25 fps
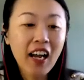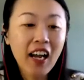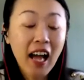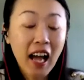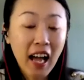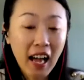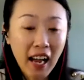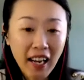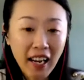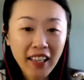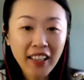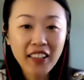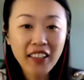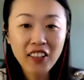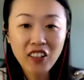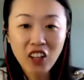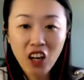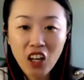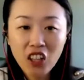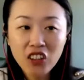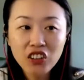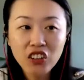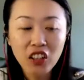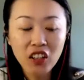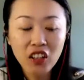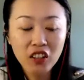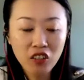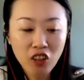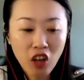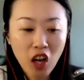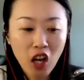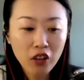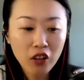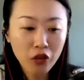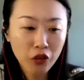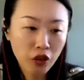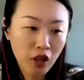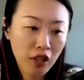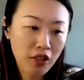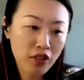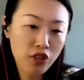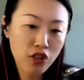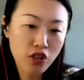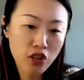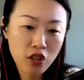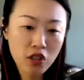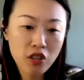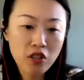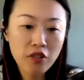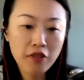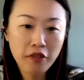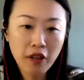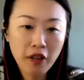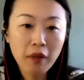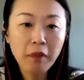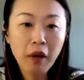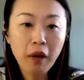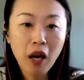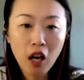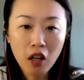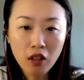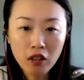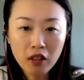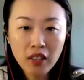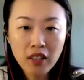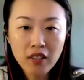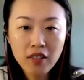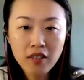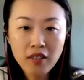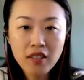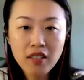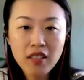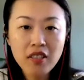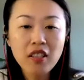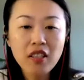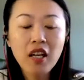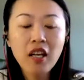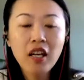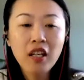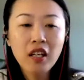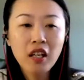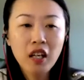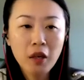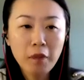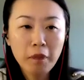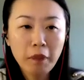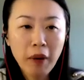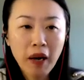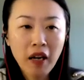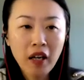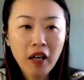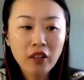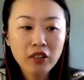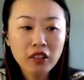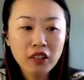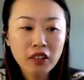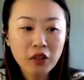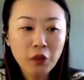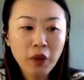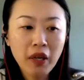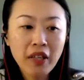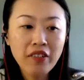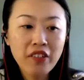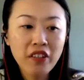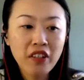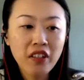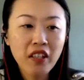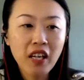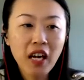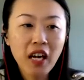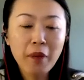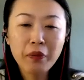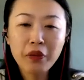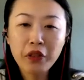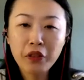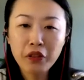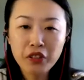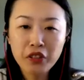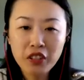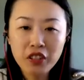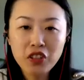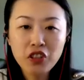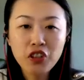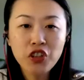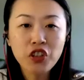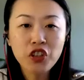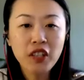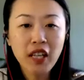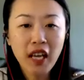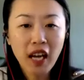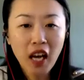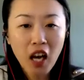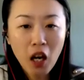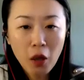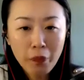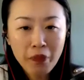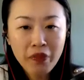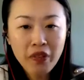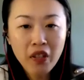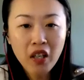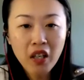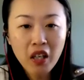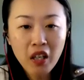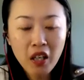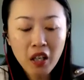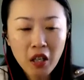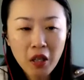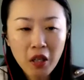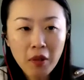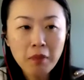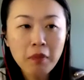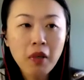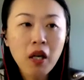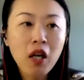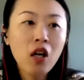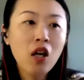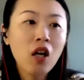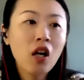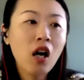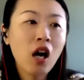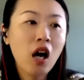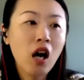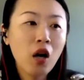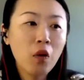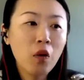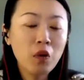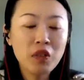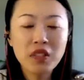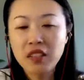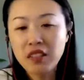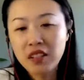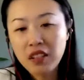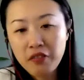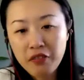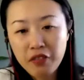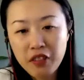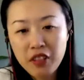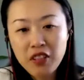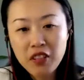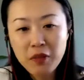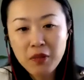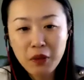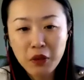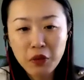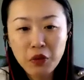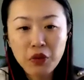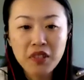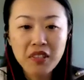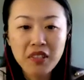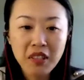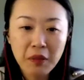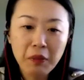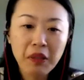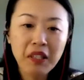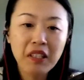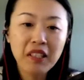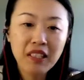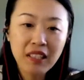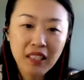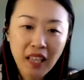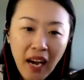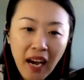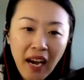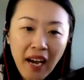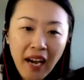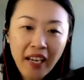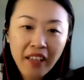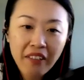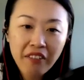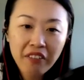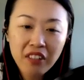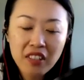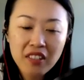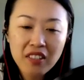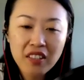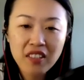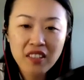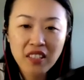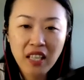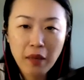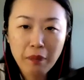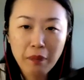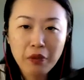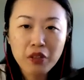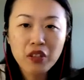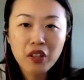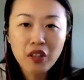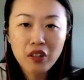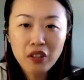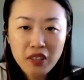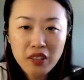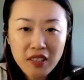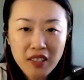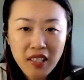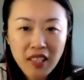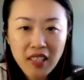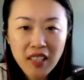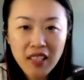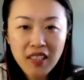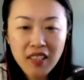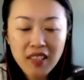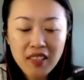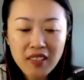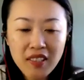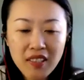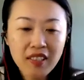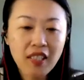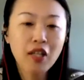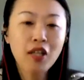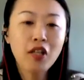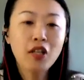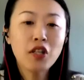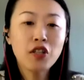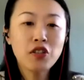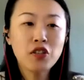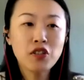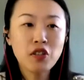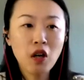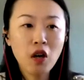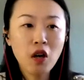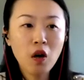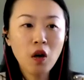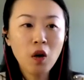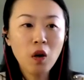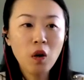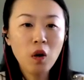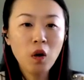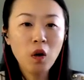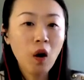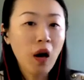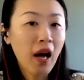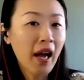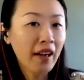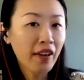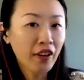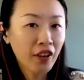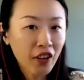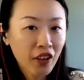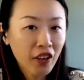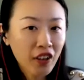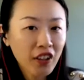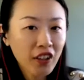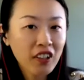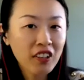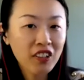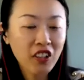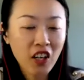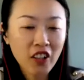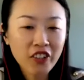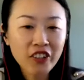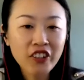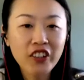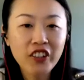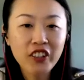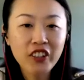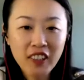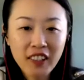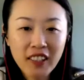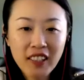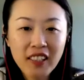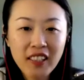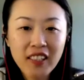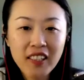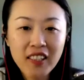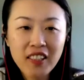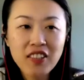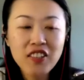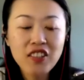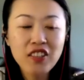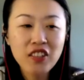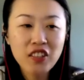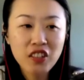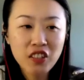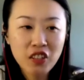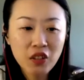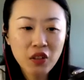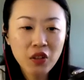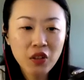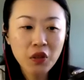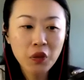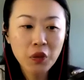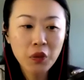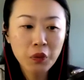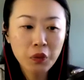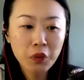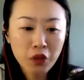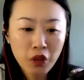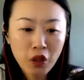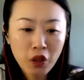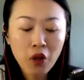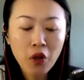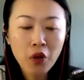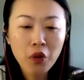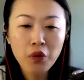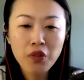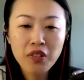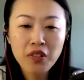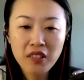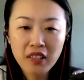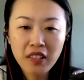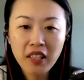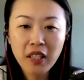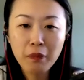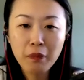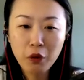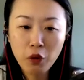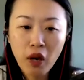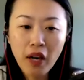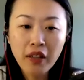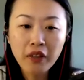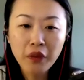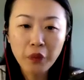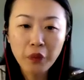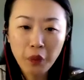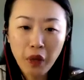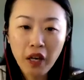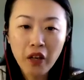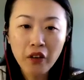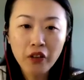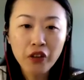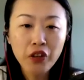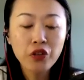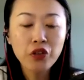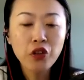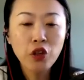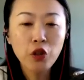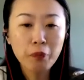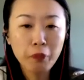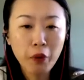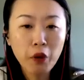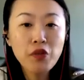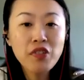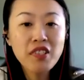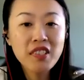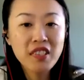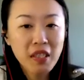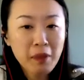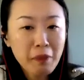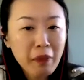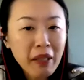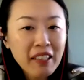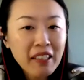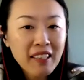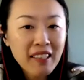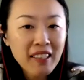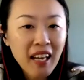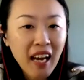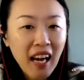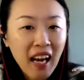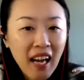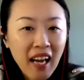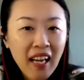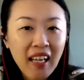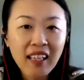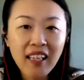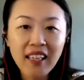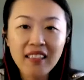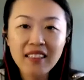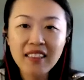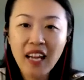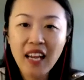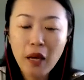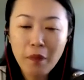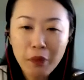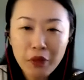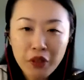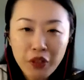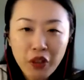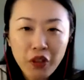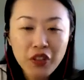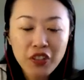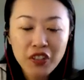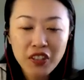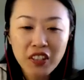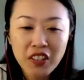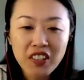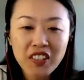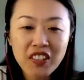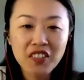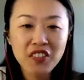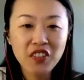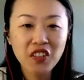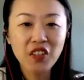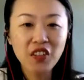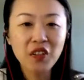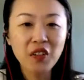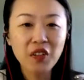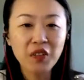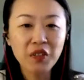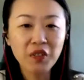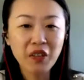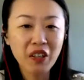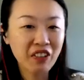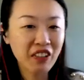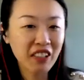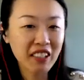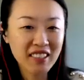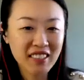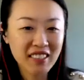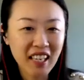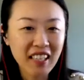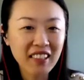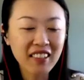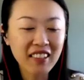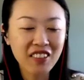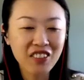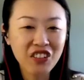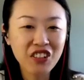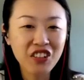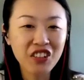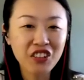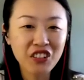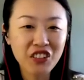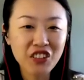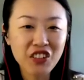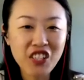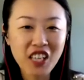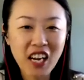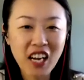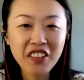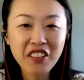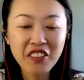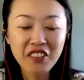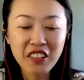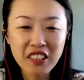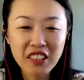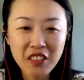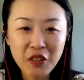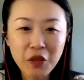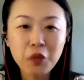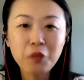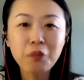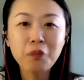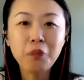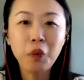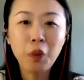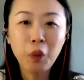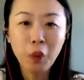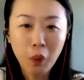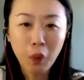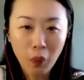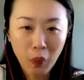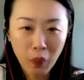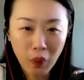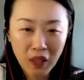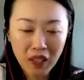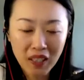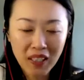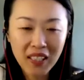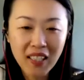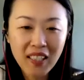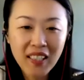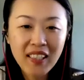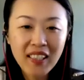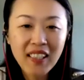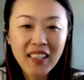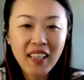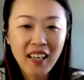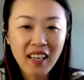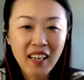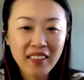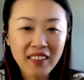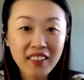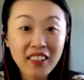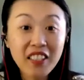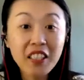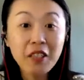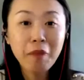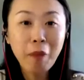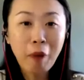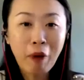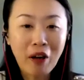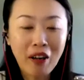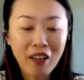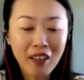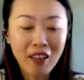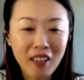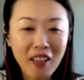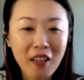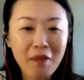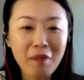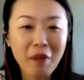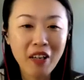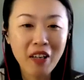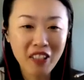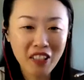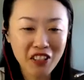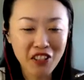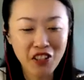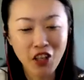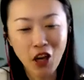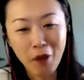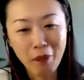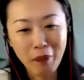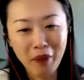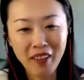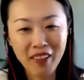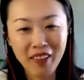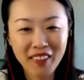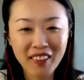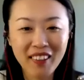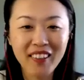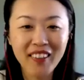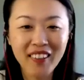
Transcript: I got a lot of questions from audience about whether hypnosis could help them, what's the difference between CBTi versus hypnosis. So I heard Dr. Liz, you know sleep quite well. You know both CBTi and hypnosis. So very excited to chat with you more, deeper about this topic.